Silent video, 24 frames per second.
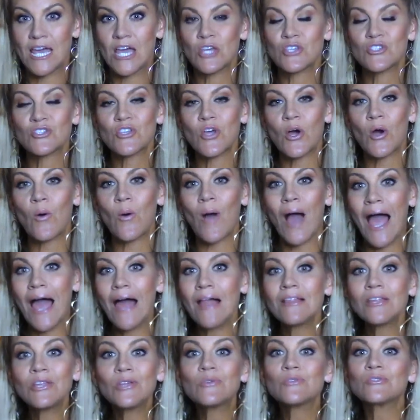So
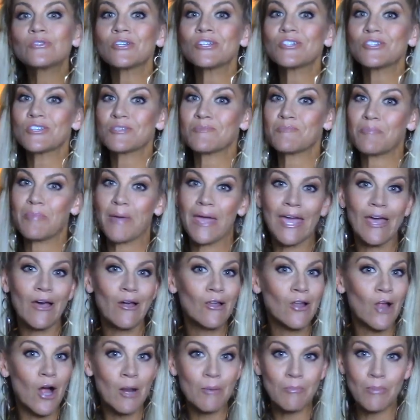I'll usually just
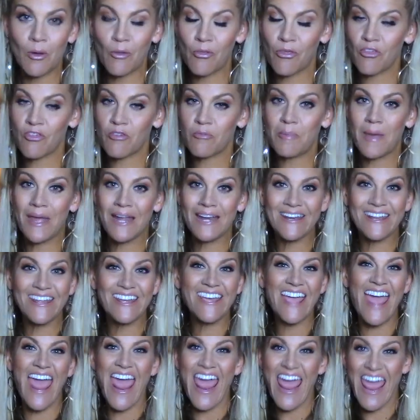bail on both
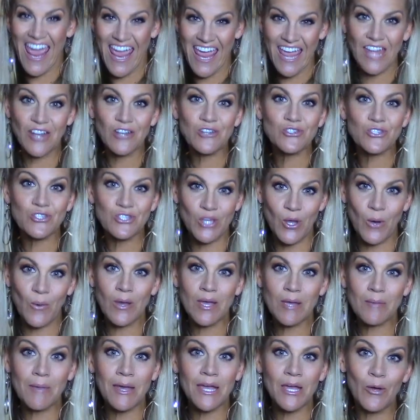spending and
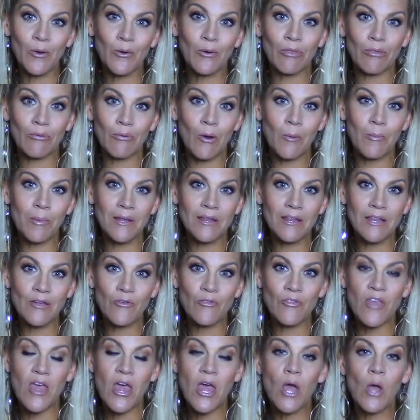sewing my own throw
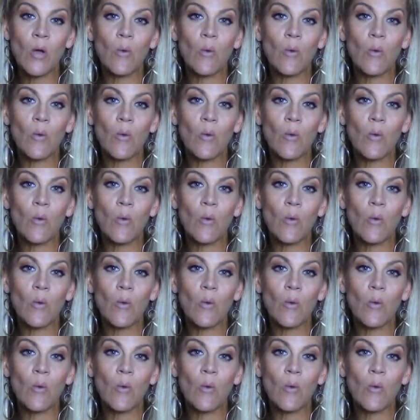pillows